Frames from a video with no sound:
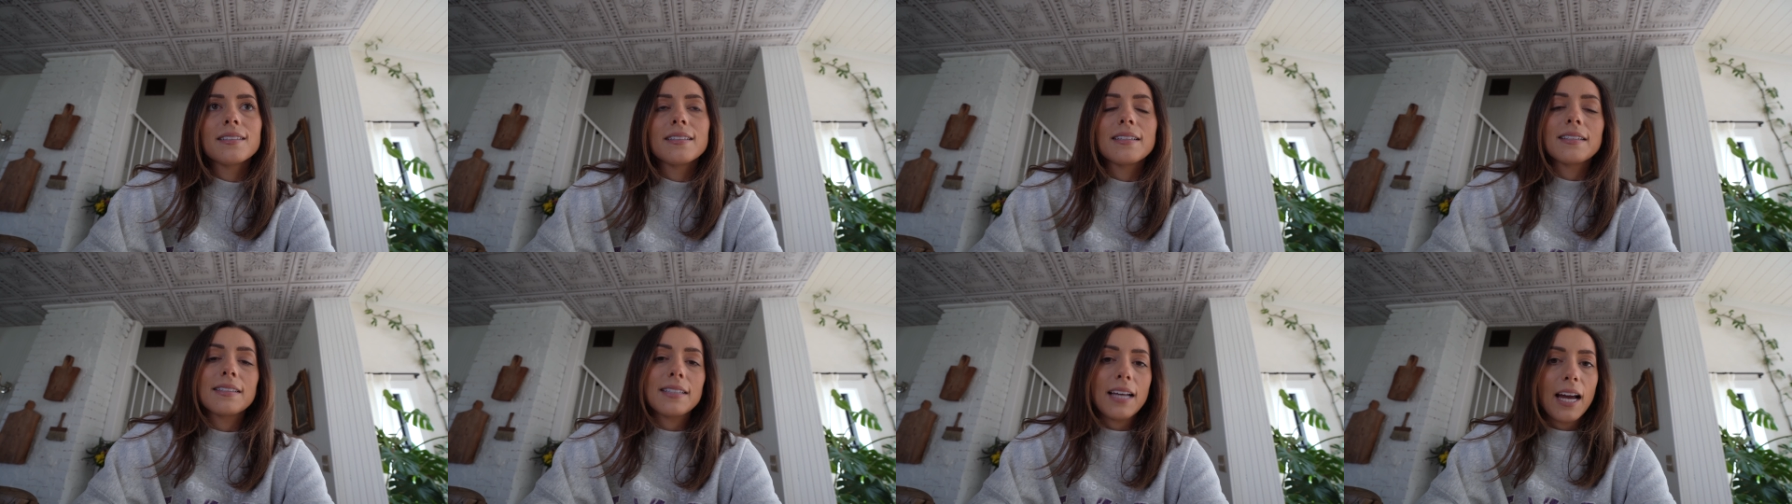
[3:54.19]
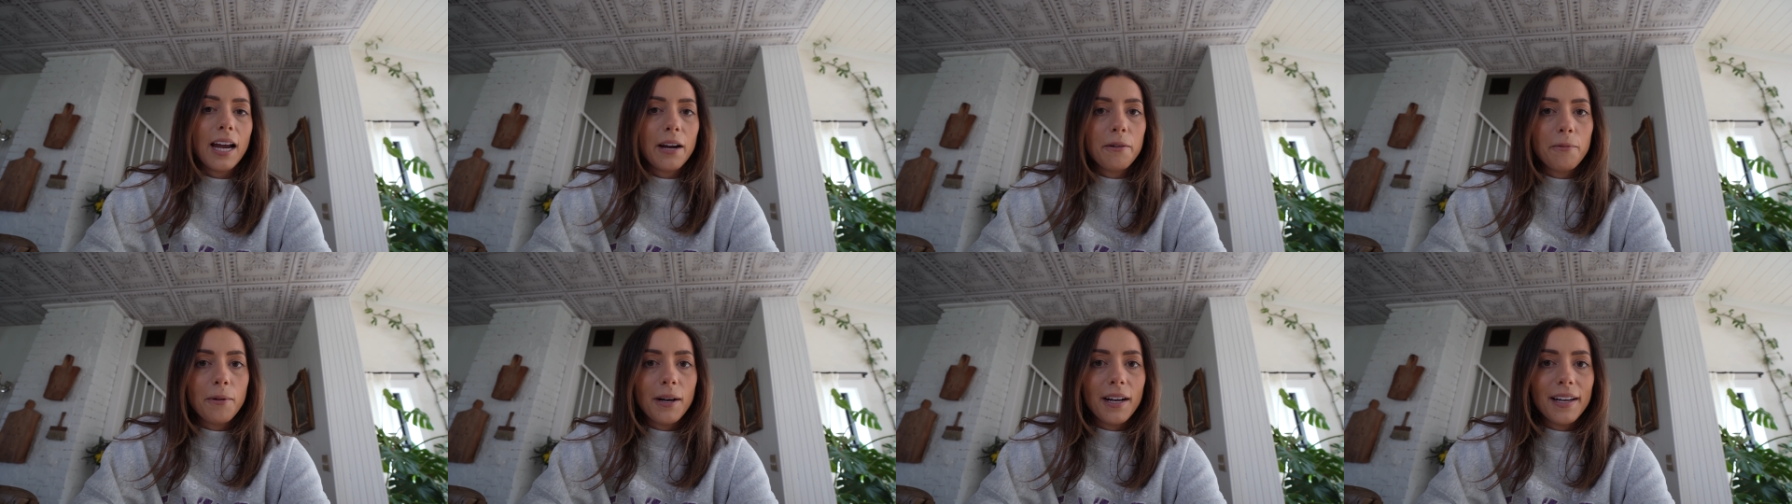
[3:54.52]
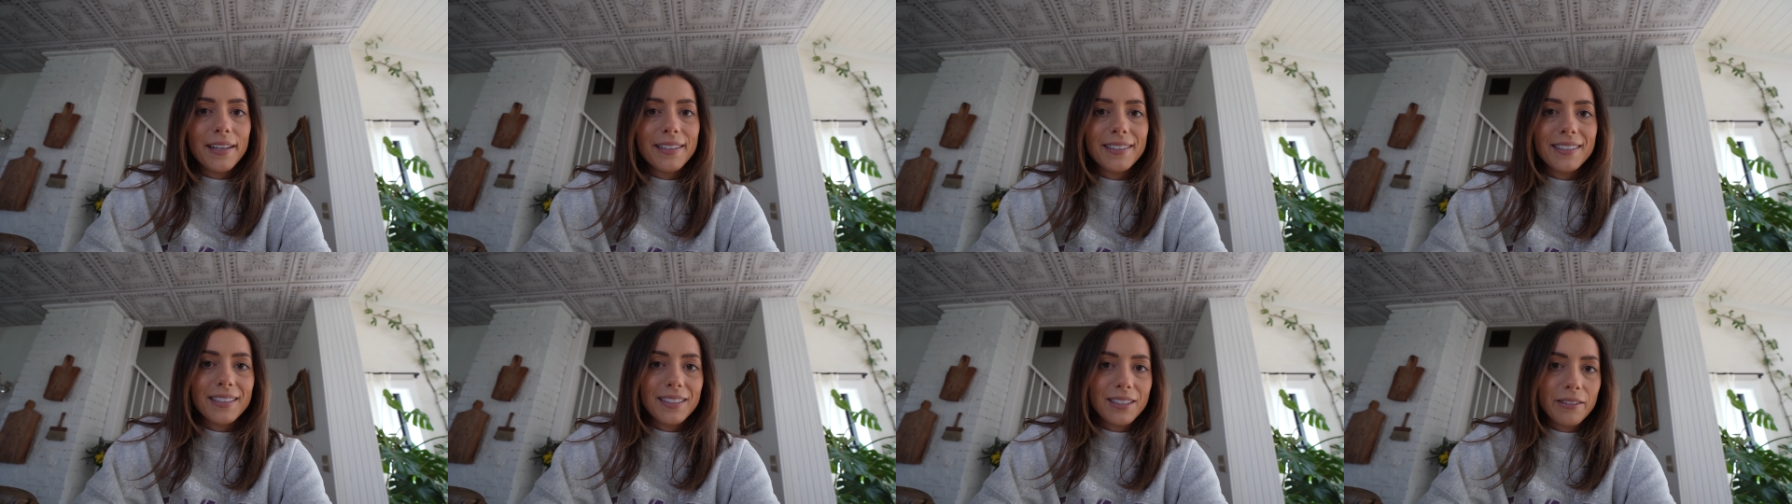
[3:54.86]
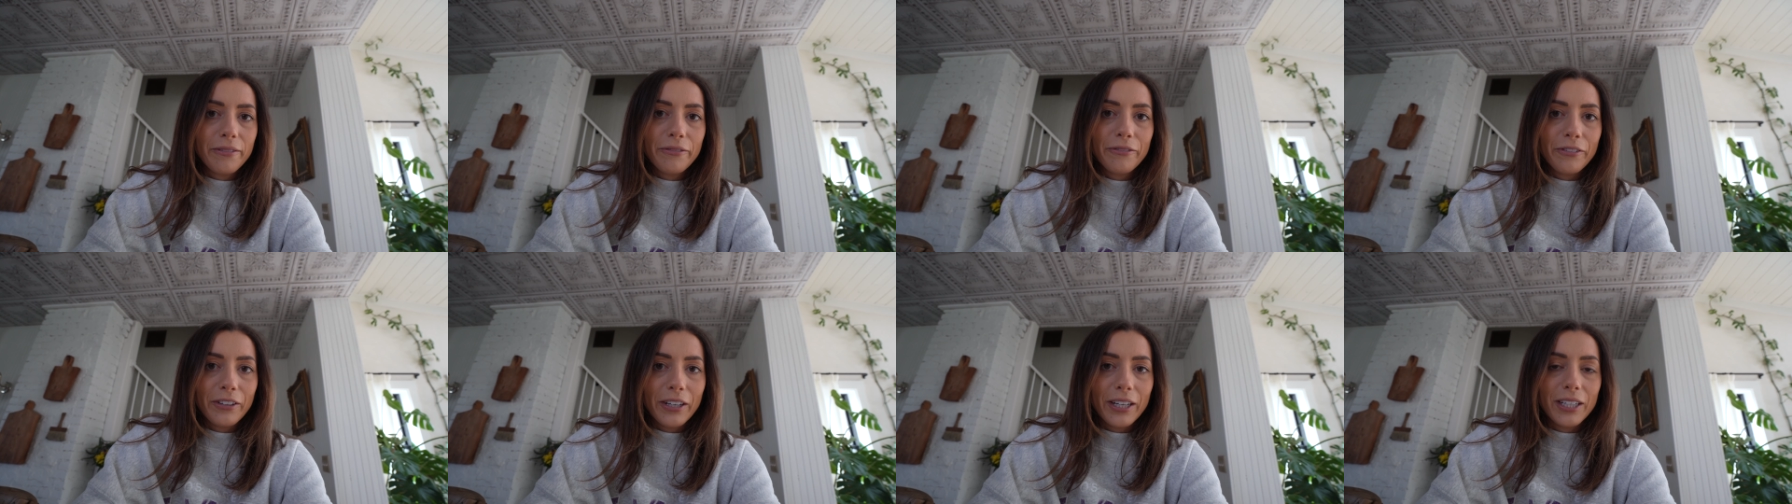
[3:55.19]
design-wise is the
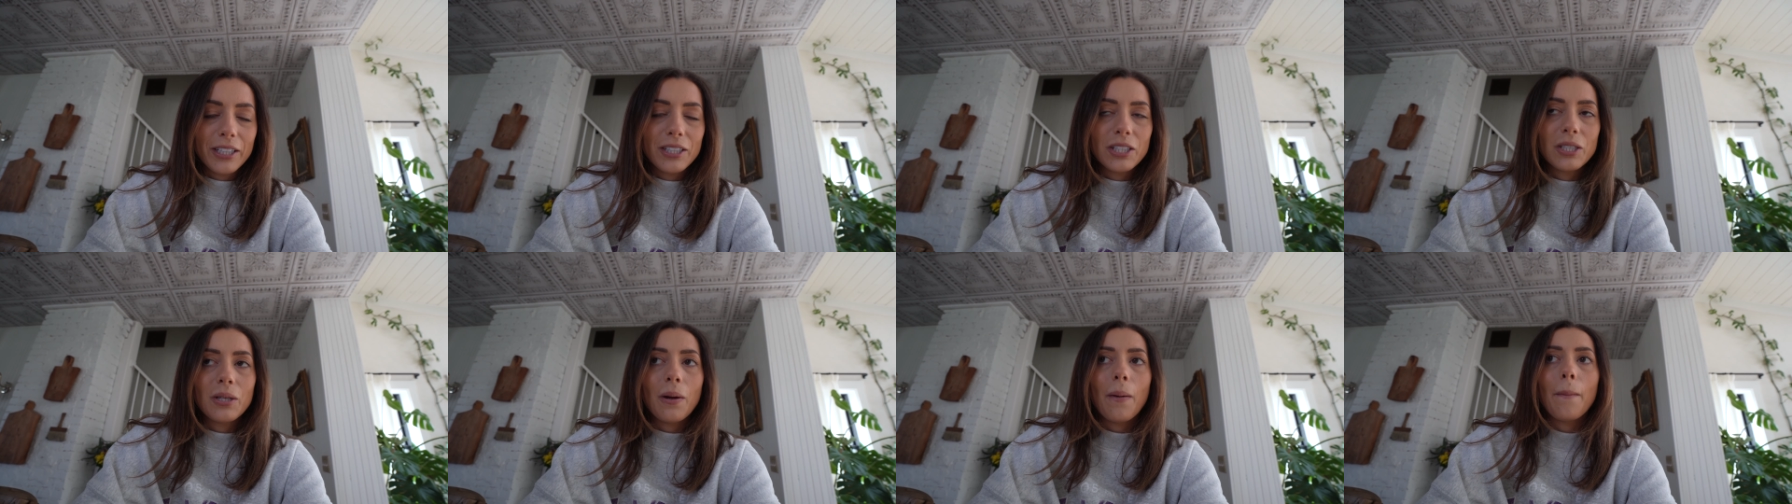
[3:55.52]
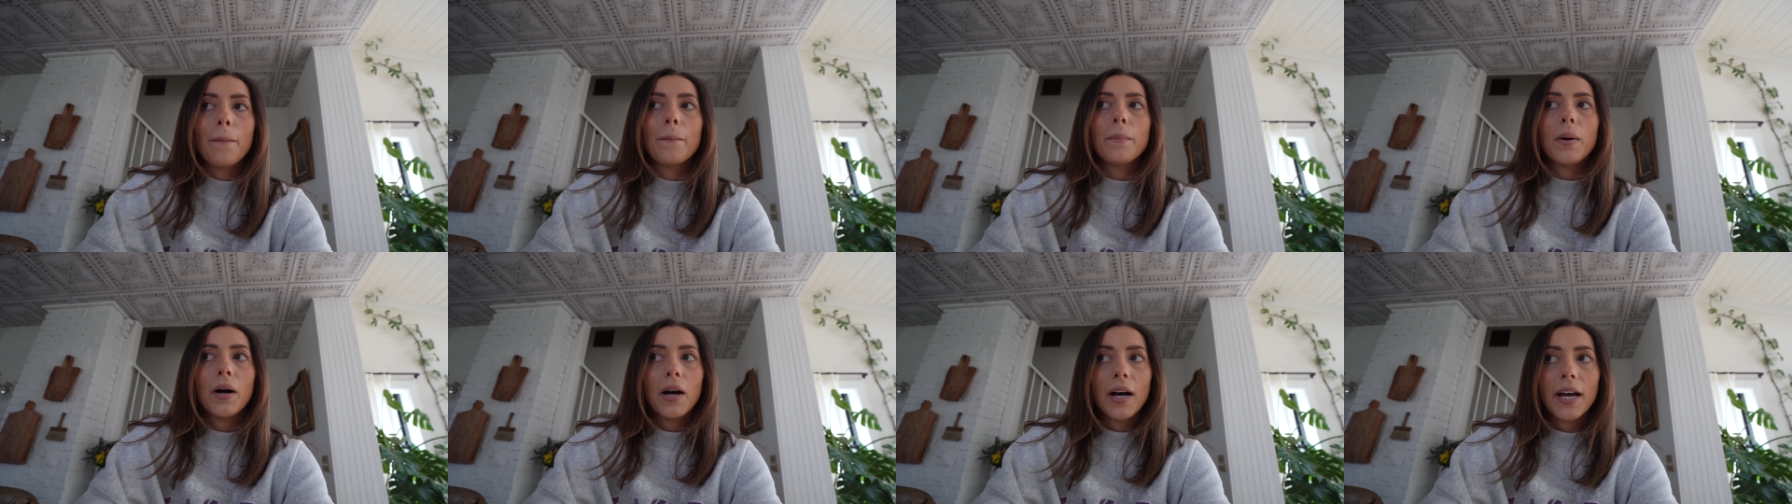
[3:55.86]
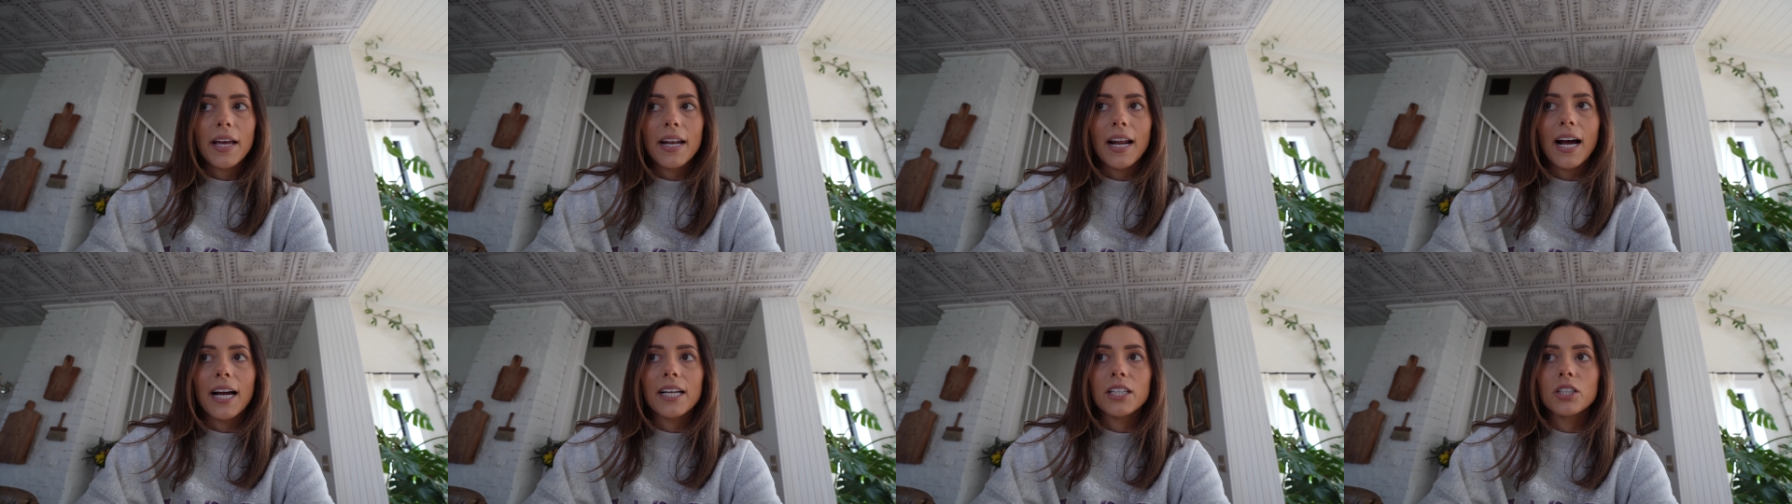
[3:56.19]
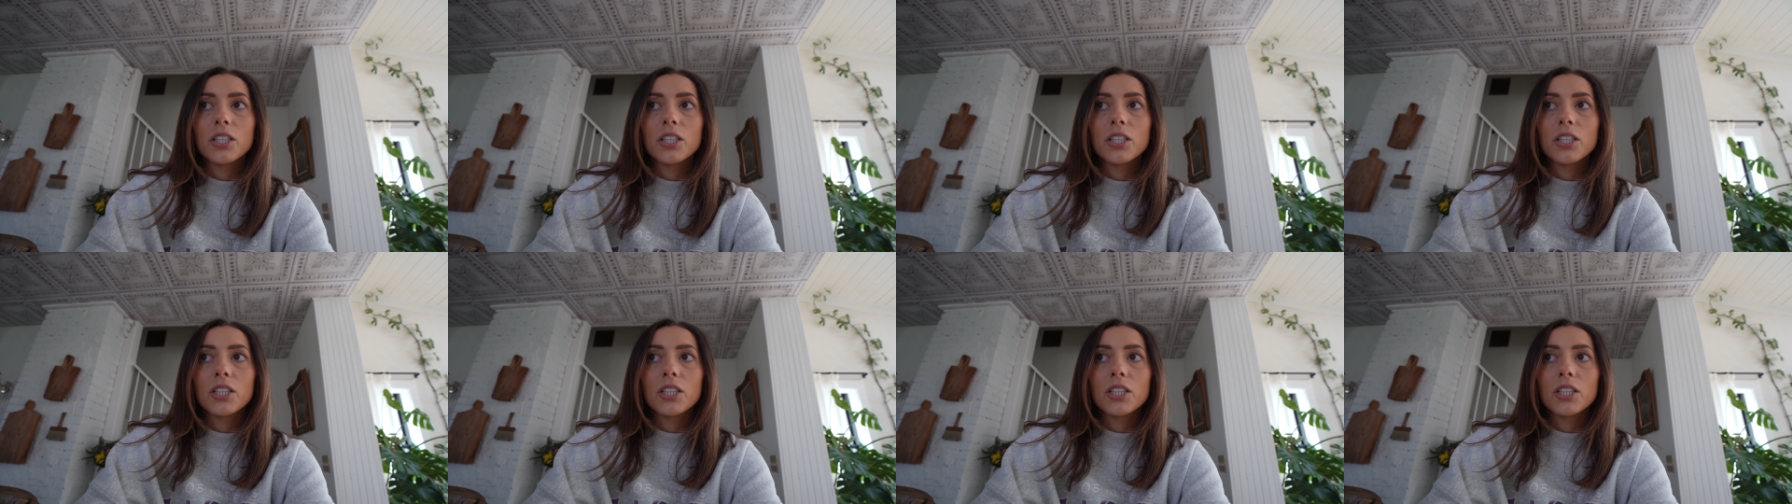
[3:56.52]
fridge, but I